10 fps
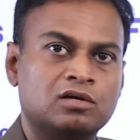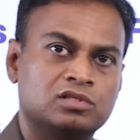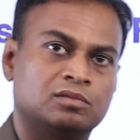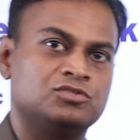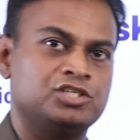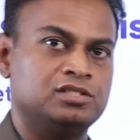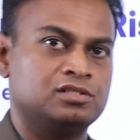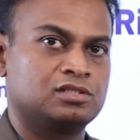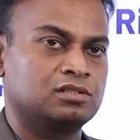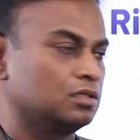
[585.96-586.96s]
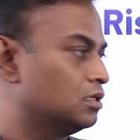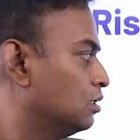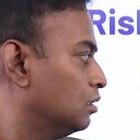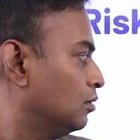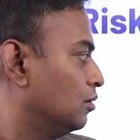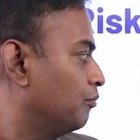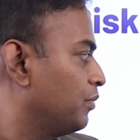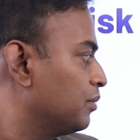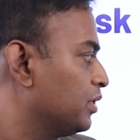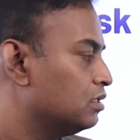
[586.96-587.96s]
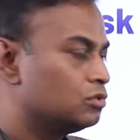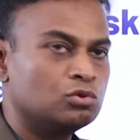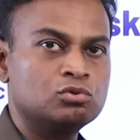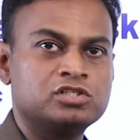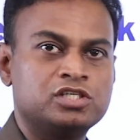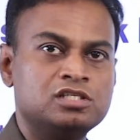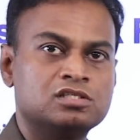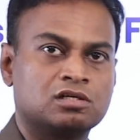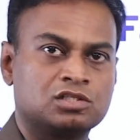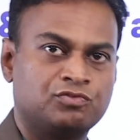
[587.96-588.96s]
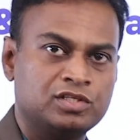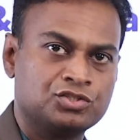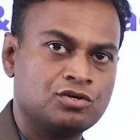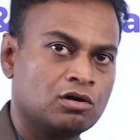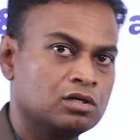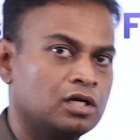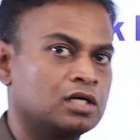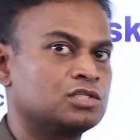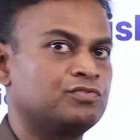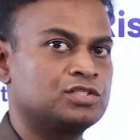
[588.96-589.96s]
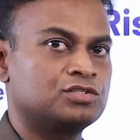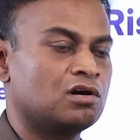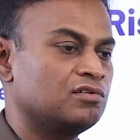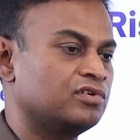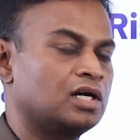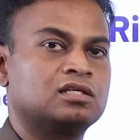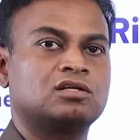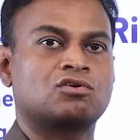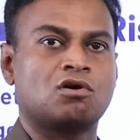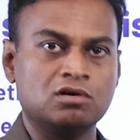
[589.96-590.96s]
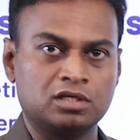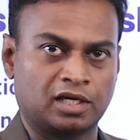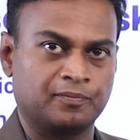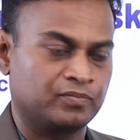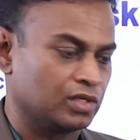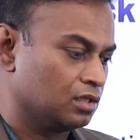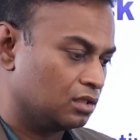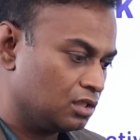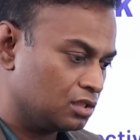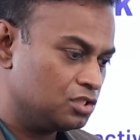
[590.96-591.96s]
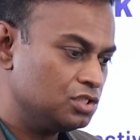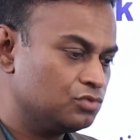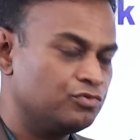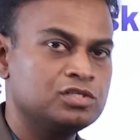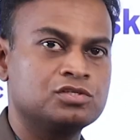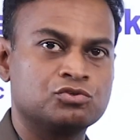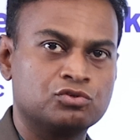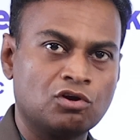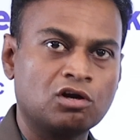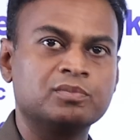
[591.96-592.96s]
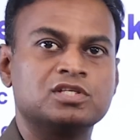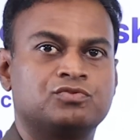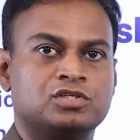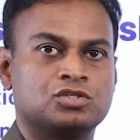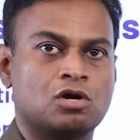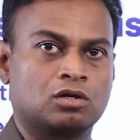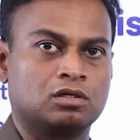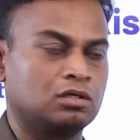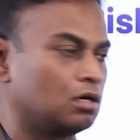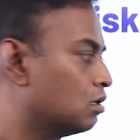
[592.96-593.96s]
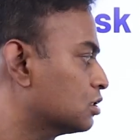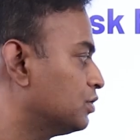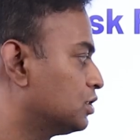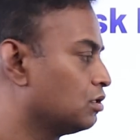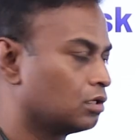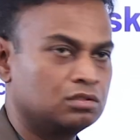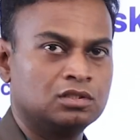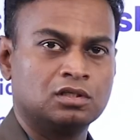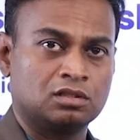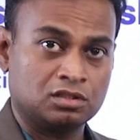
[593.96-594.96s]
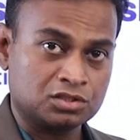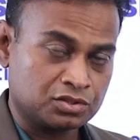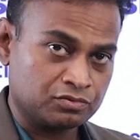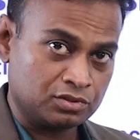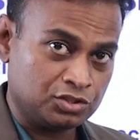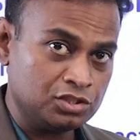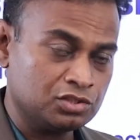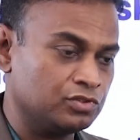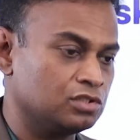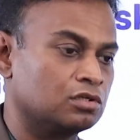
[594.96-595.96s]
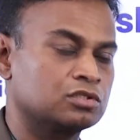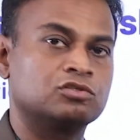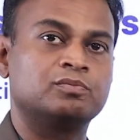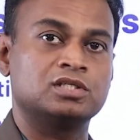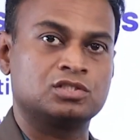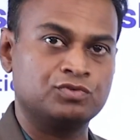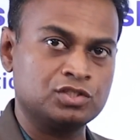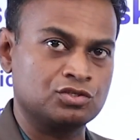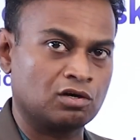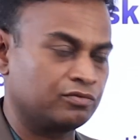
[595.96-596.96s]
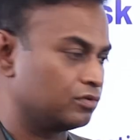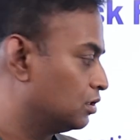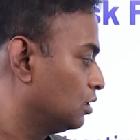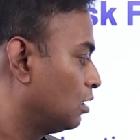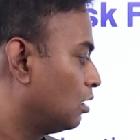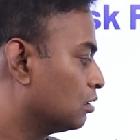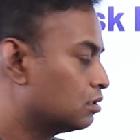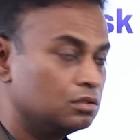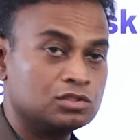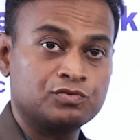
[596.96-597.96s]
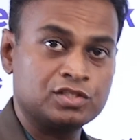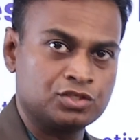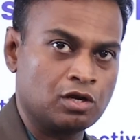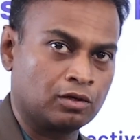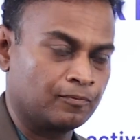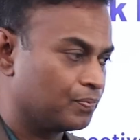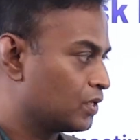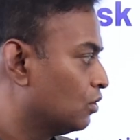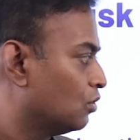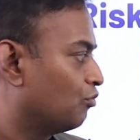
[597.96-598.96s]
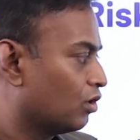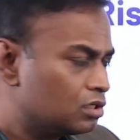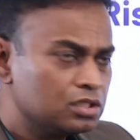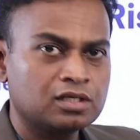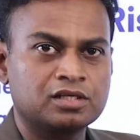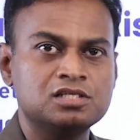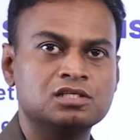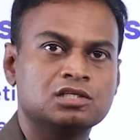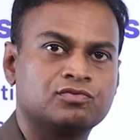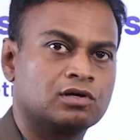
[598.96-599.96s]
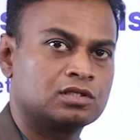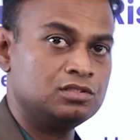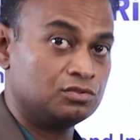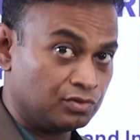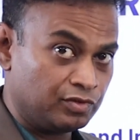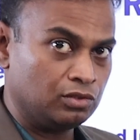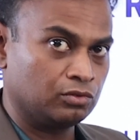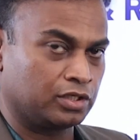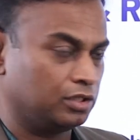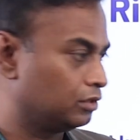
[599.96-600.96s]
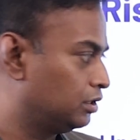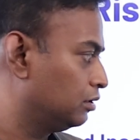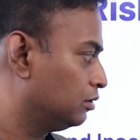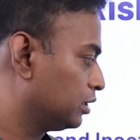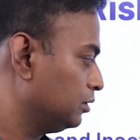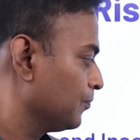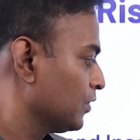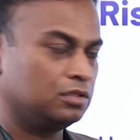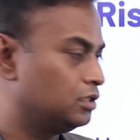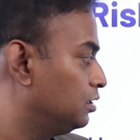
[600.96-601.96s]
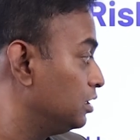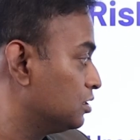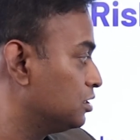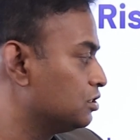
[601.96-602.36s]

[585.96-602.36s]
have some genes, maybe those genes are switched on and switched off at the wrong time. The genes which should not be switched on or switched on, the genes which are should be switched off or switched on. What are the reasons for this? We will look into it. Okay, these